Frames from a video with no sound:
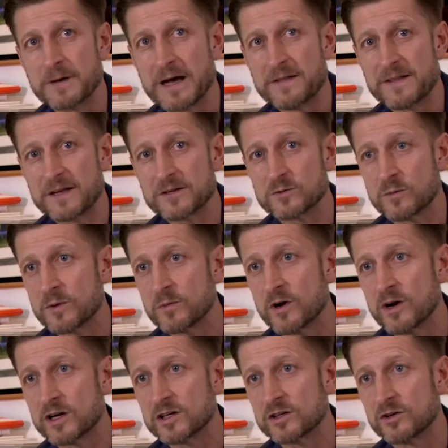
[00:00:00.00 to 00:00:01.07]
and that's what we're
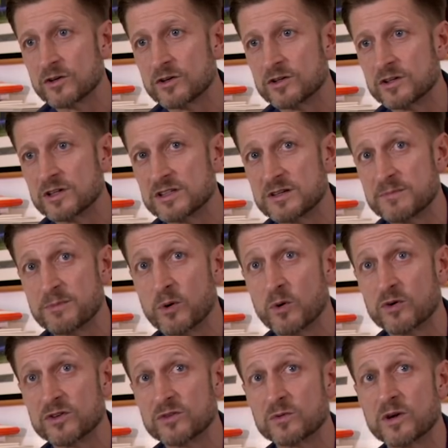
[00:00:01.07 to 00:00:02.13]
working on. And it's
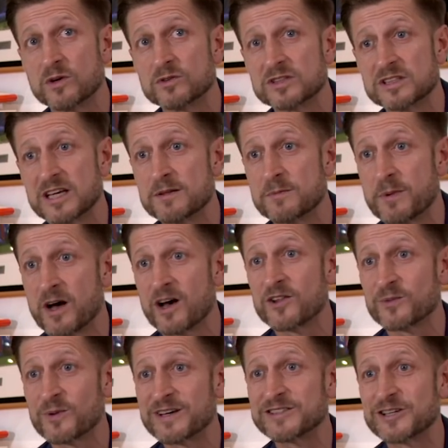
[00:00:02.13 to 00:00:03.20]
important as well to keep the
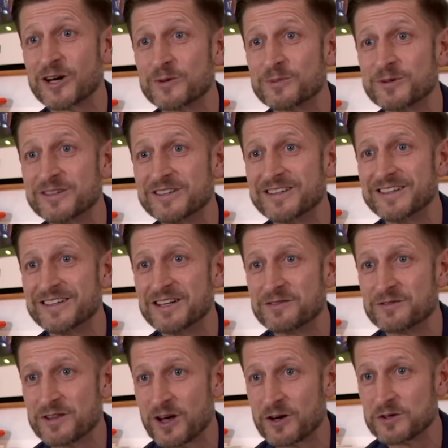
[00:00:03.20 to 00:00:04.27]
pathways open
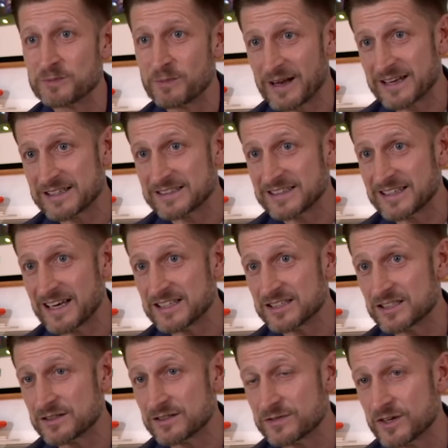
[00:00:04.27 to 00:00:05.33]
for those players to get
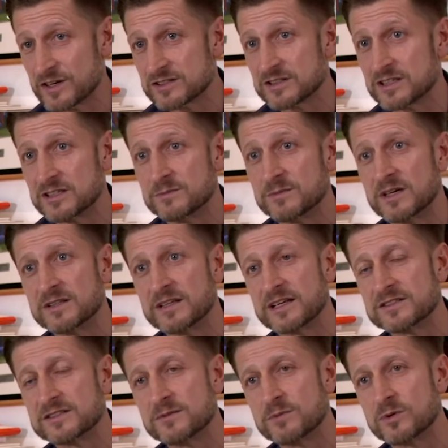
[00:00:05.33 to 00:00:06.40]
into the first team, and
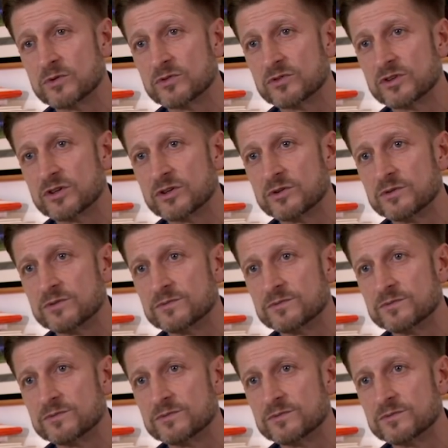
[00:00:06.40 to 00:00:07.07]
that's important too.